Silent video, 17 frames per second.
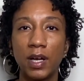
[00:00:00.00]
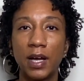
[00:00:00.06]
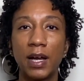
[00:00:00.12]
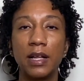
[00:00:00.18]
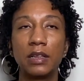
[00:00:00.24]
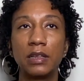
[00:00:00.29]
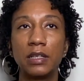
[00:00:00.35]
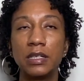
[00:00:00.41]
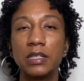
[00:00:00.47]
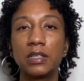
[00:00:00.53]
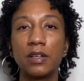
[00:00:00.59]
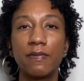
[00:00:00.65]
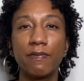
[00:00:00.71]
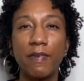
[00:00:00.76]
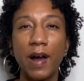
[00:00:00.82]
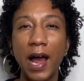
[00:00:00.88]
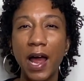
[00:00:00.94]
at least
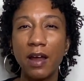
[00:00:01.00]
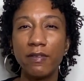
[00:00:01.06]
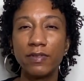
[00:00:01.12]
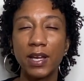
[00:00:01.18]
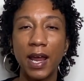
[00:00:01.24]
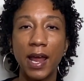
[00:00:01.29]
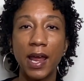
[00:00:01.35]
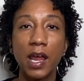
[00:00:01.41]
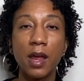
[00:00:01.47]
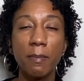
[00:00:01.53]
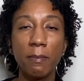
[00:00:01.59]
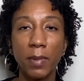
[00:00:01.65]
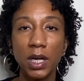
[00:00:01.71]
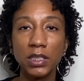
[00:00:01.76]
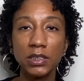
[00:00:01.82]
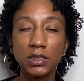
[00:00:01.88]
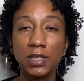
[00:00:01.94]
5 to 8
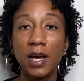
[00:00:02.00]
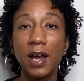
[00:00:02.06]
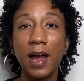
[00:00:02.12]
months,